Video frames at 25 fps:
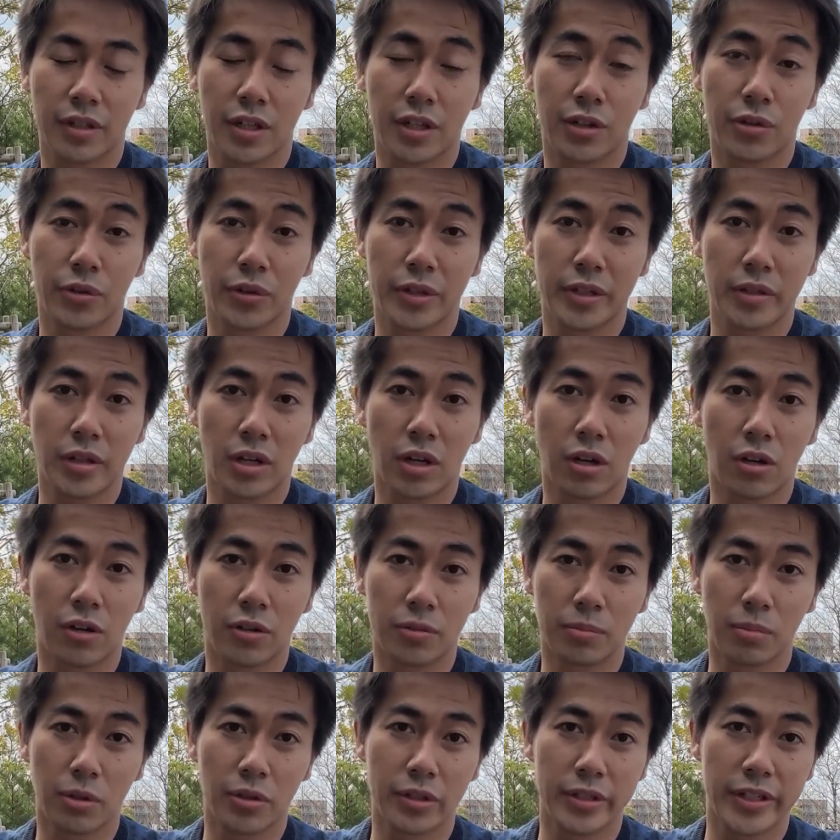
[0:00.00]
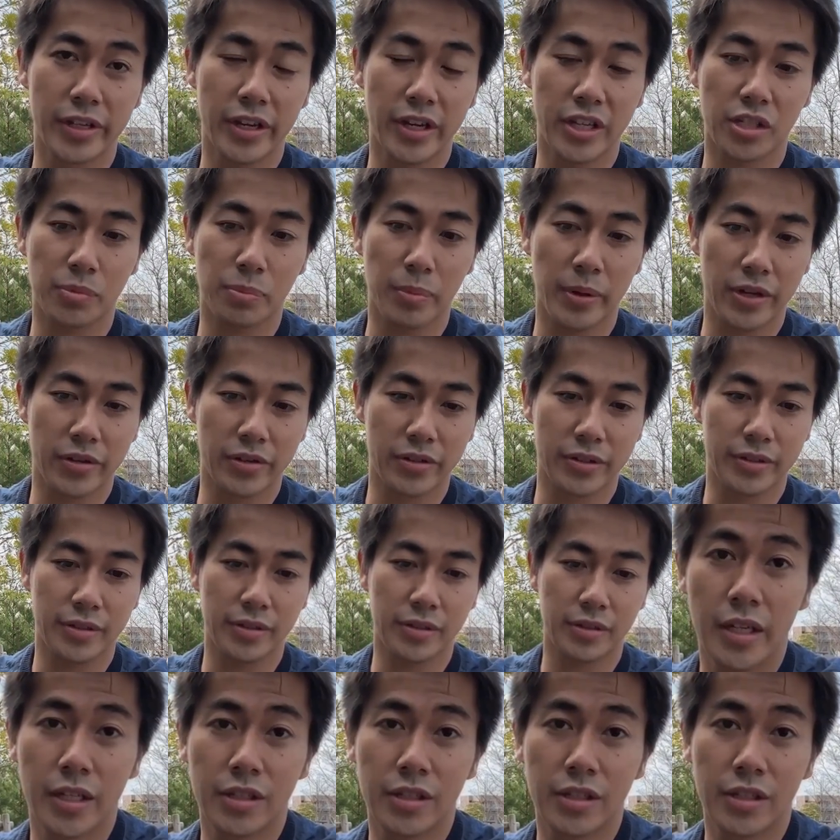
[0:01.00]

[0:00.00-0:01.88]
a great onboarding experience.